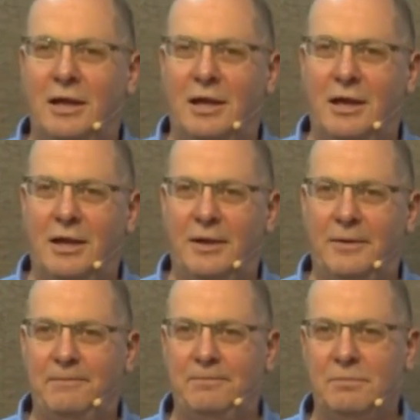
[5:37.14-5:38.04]

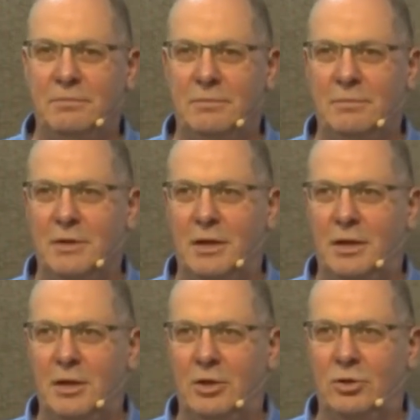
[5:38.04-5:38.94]
Um,
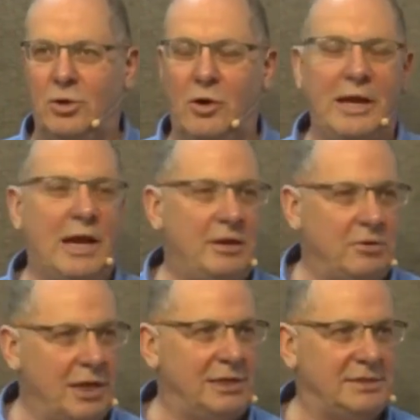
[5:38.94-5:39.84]
you know, and I'd
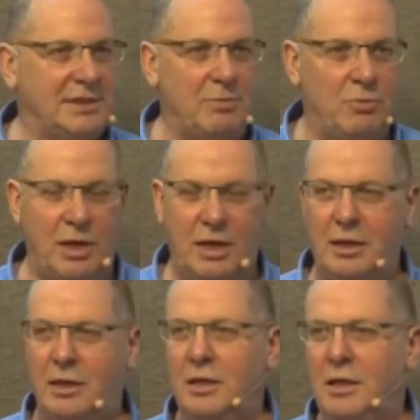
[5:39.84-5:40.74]
read somewhere